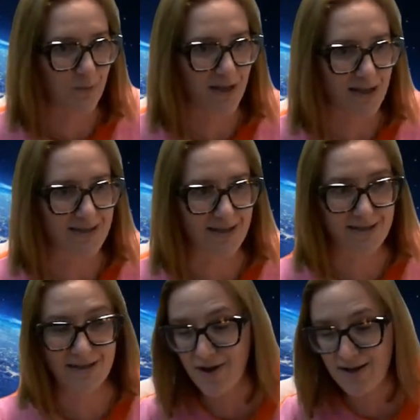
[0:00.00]
Because
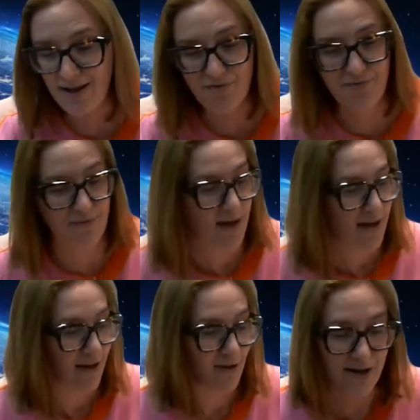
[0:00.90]
even if,
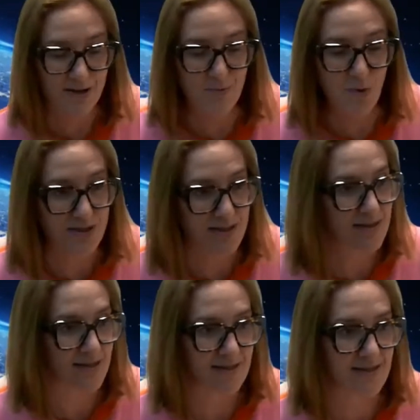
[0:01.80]
in most
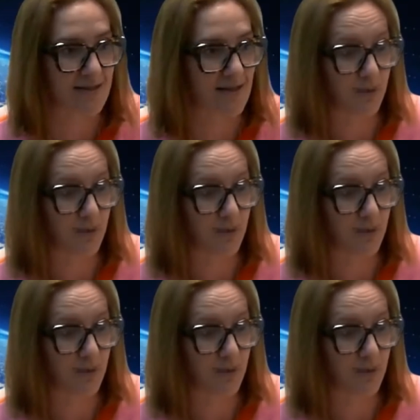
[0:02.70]
instances,